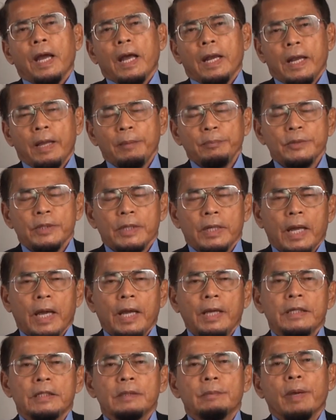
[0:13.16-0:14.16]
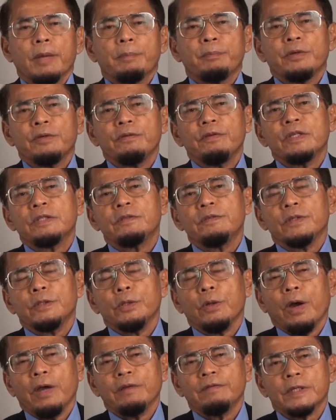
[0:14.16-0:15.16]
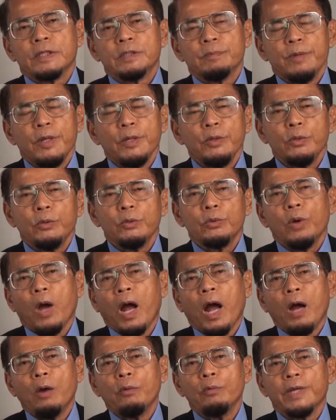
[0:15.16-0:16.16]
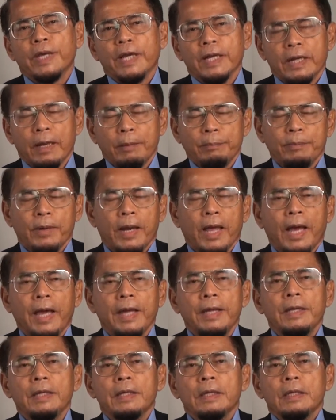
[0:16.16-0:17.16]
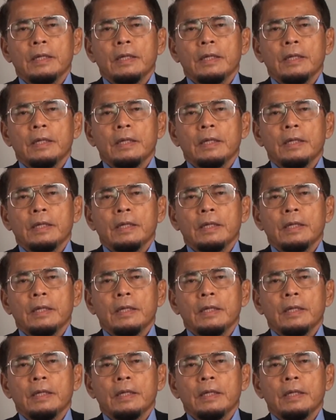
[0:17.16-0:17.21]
Alhamdulillah, in my previous video I've explained to you how we can apply